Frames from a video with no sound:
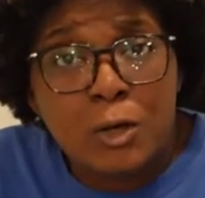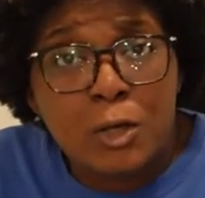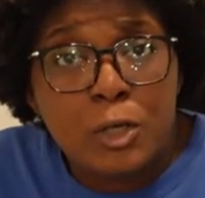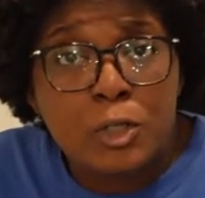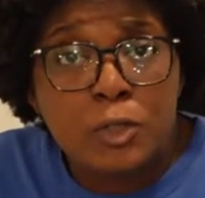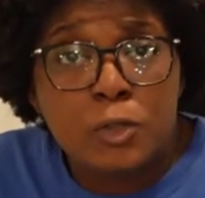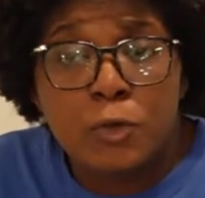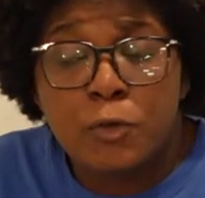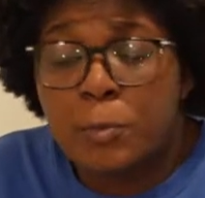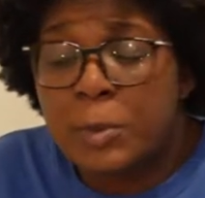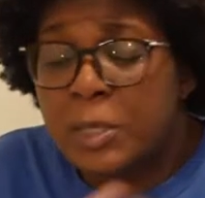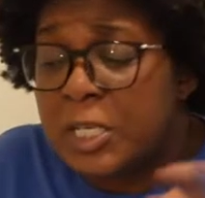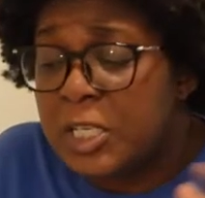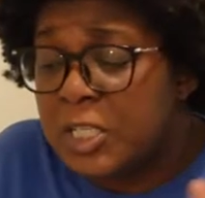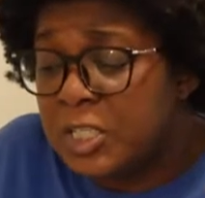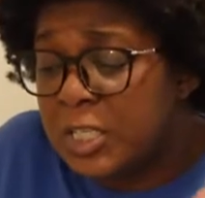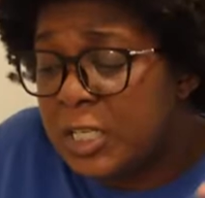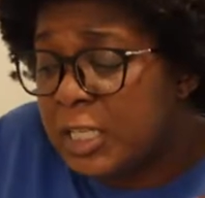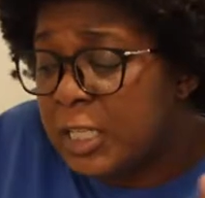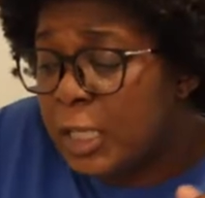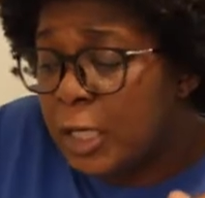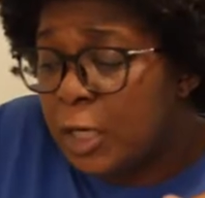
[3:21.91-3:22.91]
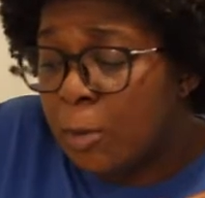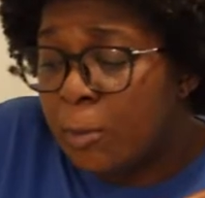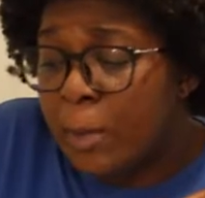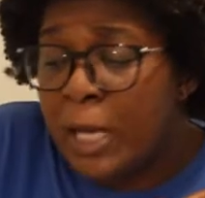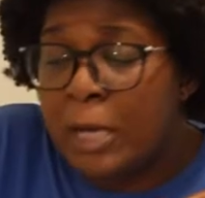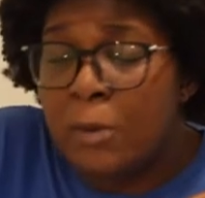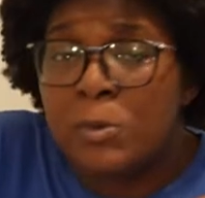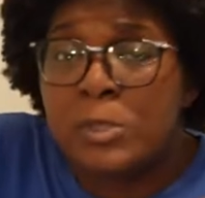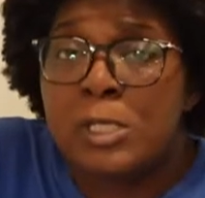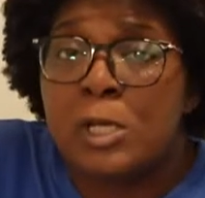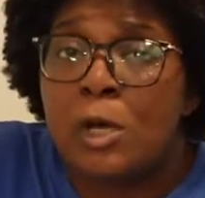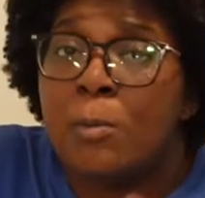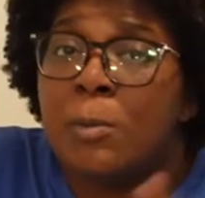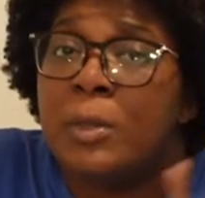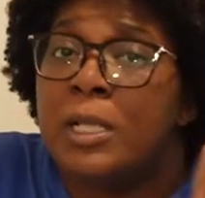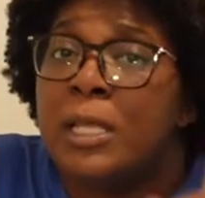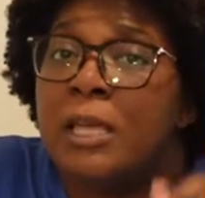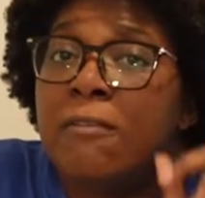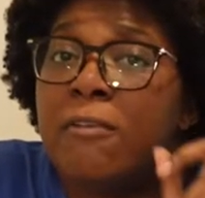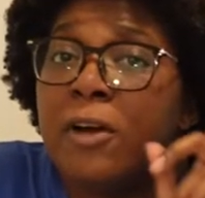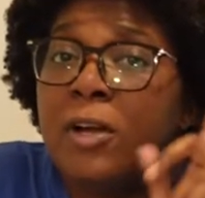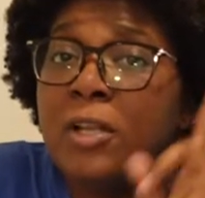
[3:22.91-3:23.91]
her truth because she didn't think nobody was going to
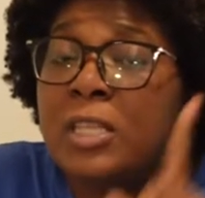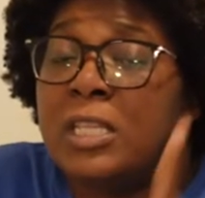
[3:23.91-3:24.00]
believe her.